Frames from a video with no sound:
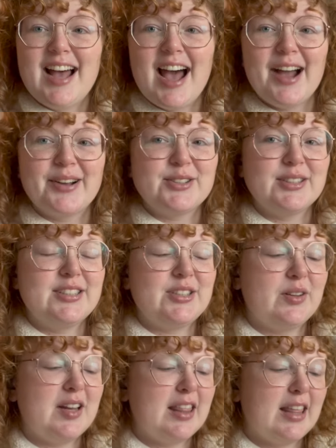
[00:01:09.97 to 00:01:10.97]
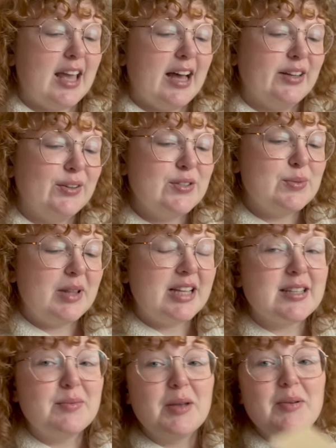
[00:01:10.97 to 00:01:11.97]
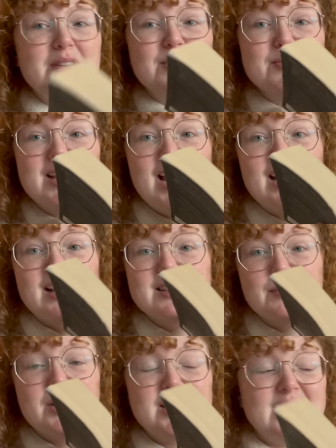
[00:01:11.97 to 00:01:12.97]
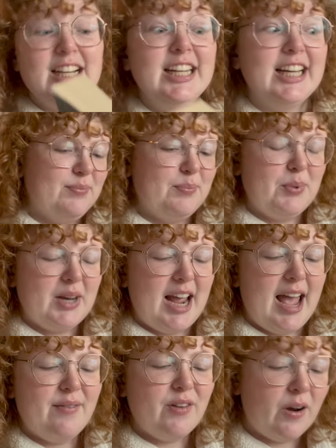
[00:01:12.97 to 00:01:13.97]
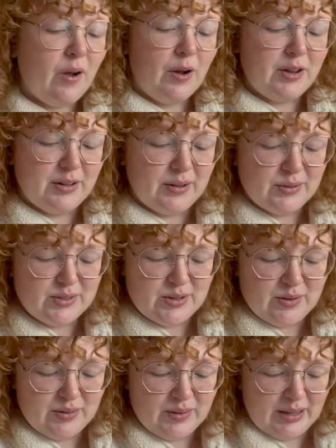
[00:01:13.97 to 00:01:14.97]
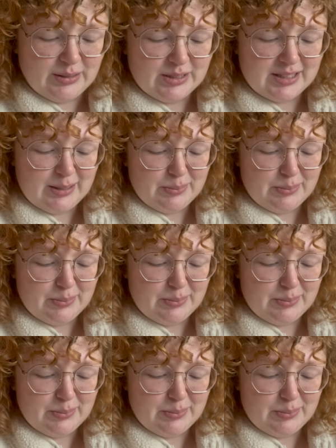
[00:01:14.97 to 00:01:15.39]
actually do anything else. But that's gonna make me so sad because I'm not done it, but I have it on audio. So I'll just keep